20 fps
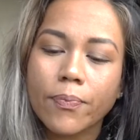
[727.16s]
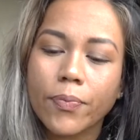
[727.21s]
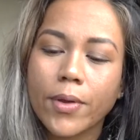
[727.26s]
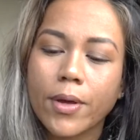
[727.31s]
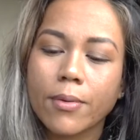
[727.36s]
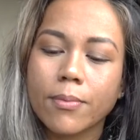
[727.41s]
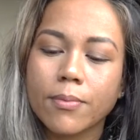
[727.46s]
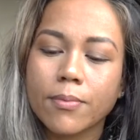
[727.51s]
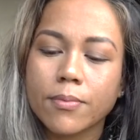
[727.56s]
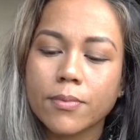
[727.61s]

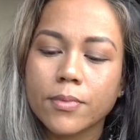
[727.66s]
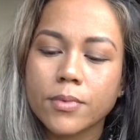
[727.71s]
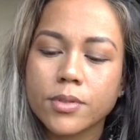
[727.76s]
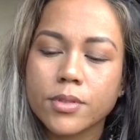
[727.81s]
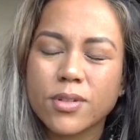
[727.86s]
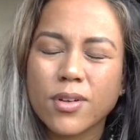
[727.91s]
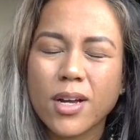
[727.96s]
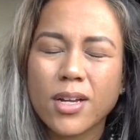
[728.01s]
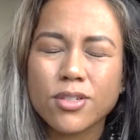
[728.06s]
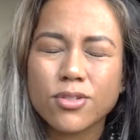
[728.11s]
Um,
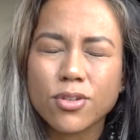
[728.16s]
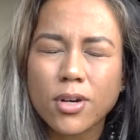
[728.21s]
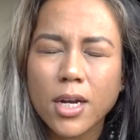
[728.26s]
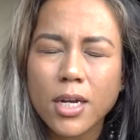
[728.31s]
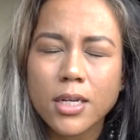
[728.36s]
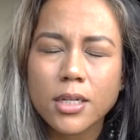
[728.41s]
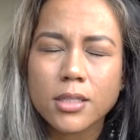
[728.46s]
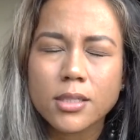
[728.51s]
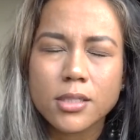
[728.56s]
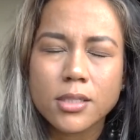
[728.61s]
so I
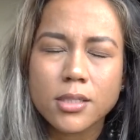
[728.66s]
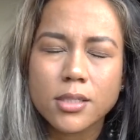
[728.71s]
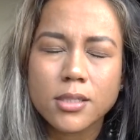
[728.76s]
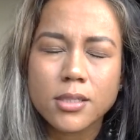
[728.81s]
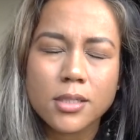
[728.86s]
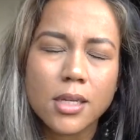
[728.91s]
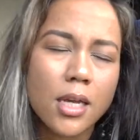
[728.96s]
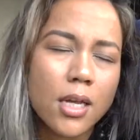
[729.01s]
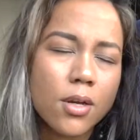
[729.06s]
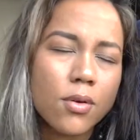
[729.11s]
try to
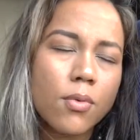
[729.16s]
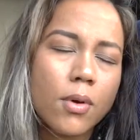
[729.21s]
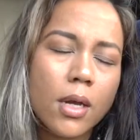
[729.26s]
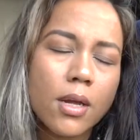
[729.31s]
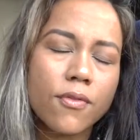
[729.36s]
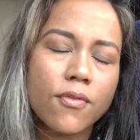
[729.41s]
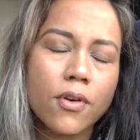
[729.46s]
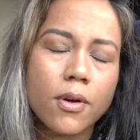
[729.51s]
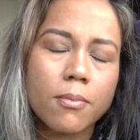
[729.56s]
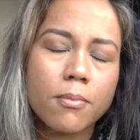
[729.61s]
stay
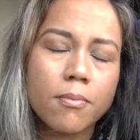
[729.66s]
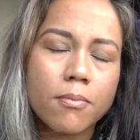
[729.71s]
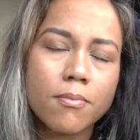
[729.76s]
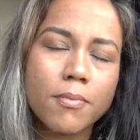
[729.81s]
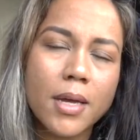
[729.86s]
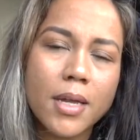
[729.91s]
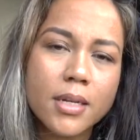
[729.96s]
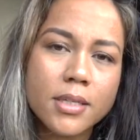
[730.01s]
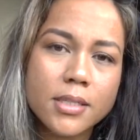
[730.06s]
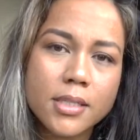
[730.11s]
away from
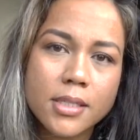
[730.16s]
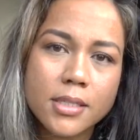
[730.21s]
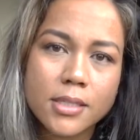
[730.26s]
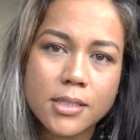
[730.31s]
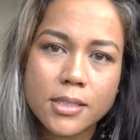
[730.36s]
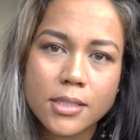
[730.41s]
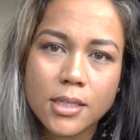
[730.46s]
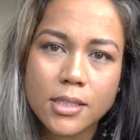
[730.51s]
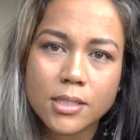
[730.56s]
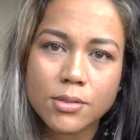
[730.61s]

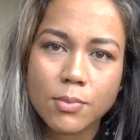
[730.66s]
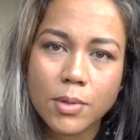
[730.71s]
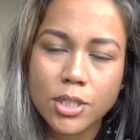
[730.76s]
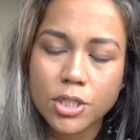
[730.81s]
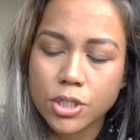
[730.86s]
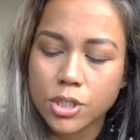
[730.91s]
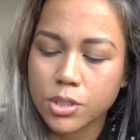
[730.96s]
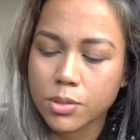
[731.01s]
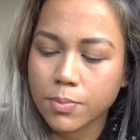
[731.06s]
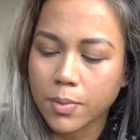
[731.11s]
medicines as
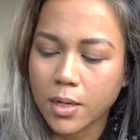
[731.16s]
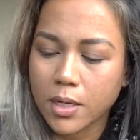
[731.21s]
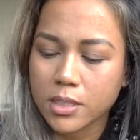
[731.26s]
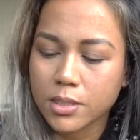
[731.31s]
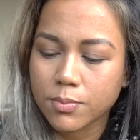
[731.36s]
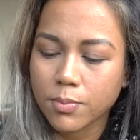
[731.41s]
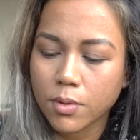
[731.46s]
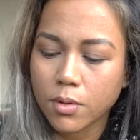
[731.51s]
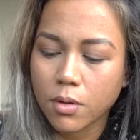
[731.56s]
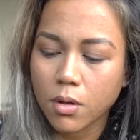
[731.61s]
much as
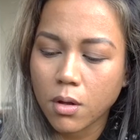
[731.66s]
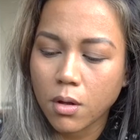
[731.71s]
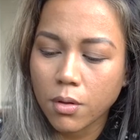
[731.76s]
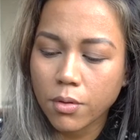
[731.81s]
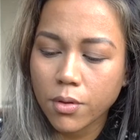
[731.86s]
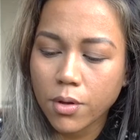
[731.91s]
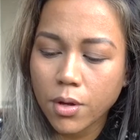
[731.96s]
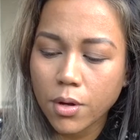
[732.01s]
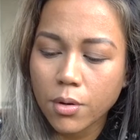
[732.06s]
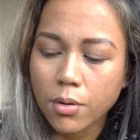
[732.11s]
possible.
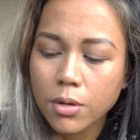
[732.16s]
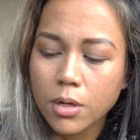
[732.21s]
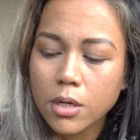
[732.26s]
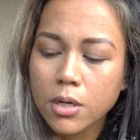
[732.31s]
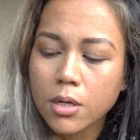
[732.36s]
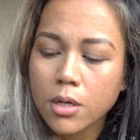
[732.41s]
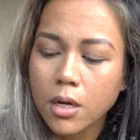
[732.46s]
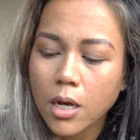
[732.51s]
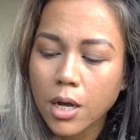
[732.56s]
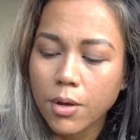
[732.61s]
Although
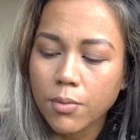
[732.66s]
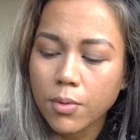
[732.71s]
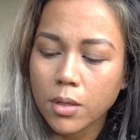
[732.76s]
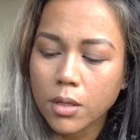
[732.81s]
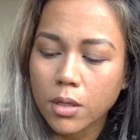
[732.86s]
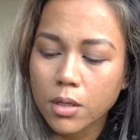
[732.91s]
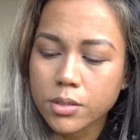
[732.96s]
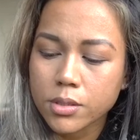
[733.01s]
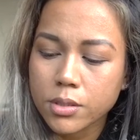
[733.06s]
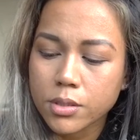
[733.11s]
I will
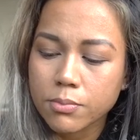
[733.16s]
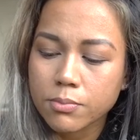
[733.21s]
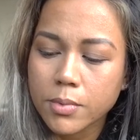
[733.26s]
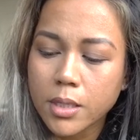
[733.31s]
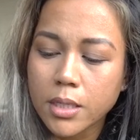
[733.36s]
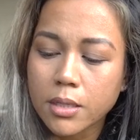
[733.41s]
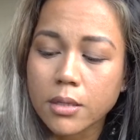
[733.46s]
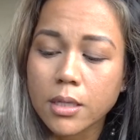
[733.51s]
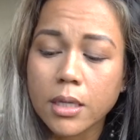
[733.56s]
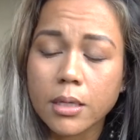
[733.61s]
also
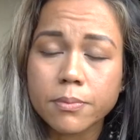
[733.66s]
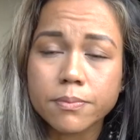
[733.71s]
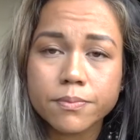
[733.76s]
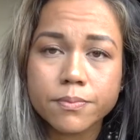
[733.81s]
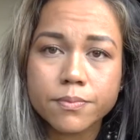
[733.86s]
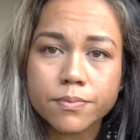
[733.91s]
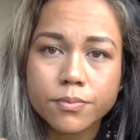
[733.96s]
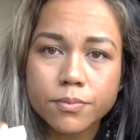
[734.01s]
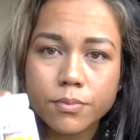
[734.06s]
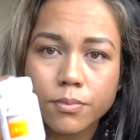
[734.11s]
admit that
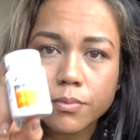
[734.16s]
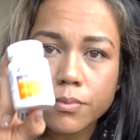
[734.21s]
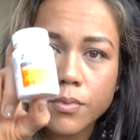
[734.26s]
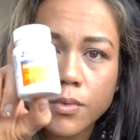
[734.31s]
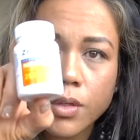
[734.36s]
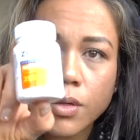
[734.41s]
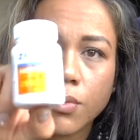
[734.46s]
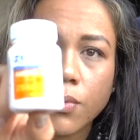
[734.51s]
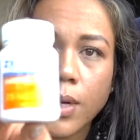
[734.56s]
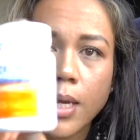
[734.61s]

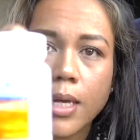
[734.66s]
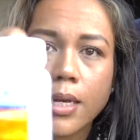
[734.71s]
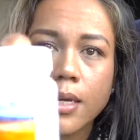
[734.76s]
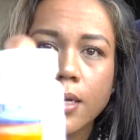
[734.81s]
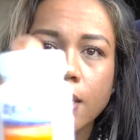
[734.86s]
when